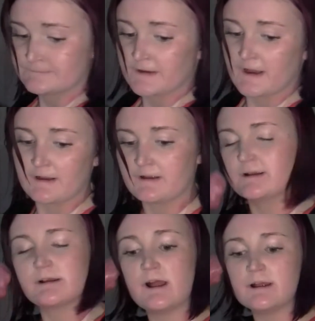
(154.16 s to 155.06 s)
Okay.
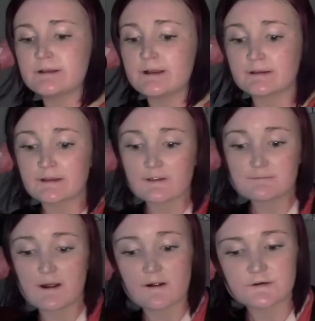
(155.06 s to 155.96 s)
And then another
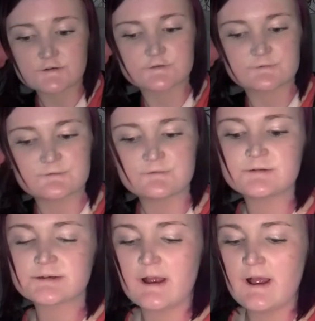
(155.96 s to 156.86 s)
pair of
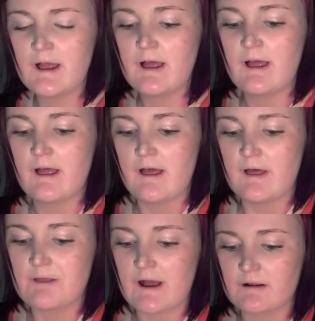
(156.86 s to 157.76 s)
shoes
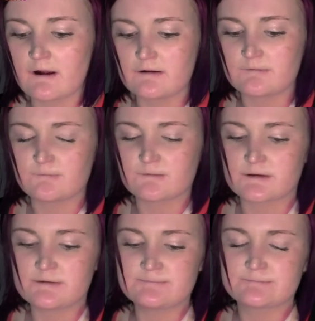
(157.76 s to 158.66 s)
that I
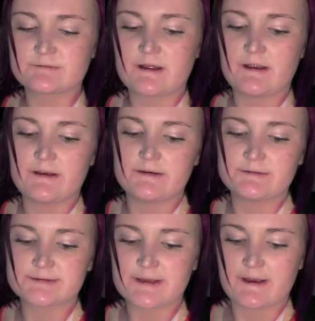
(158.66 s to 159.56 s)
ordered
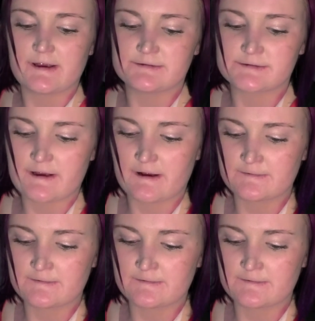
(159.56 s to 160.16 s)
is these,